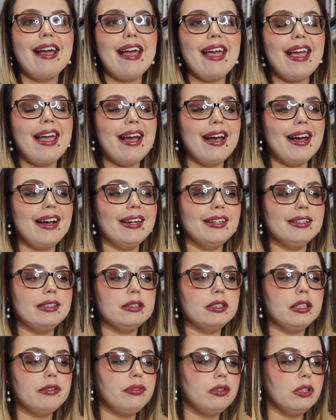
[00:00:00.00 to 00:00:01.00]

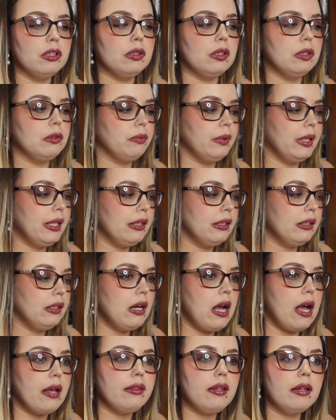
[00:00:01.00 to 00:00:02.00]
And if you're a
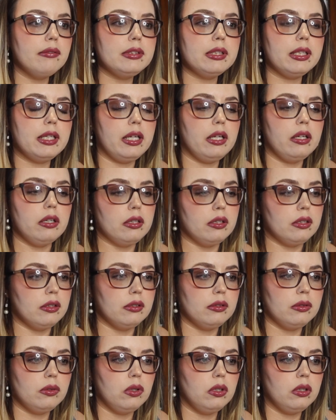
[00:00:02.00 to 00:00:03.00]
reader, I'd love to hear